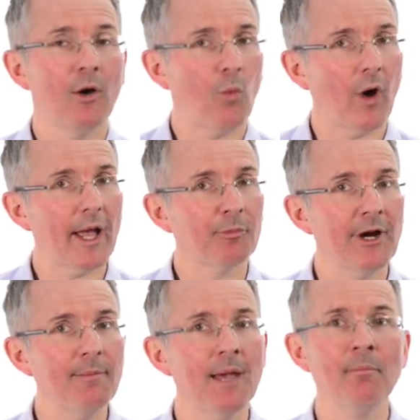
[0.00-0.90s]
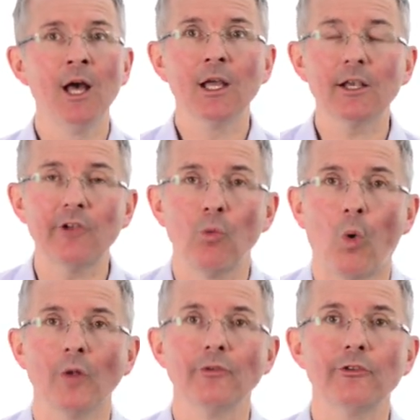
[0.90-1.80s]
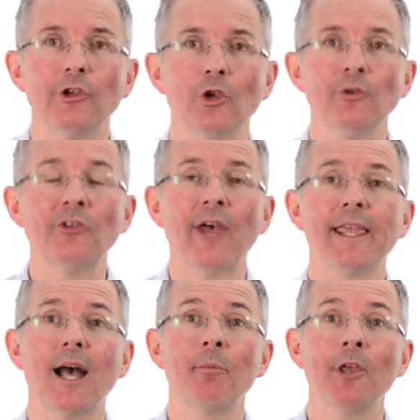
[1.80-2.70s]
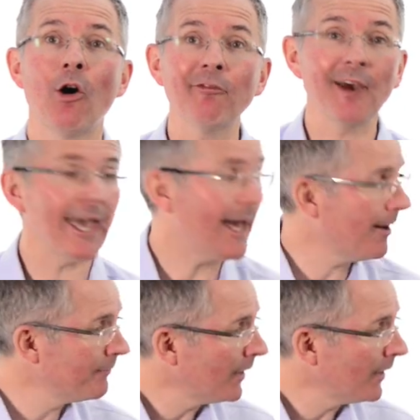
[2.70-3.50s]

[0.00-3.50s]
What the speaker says: Why a premium? Because it wants you to take up the offer here.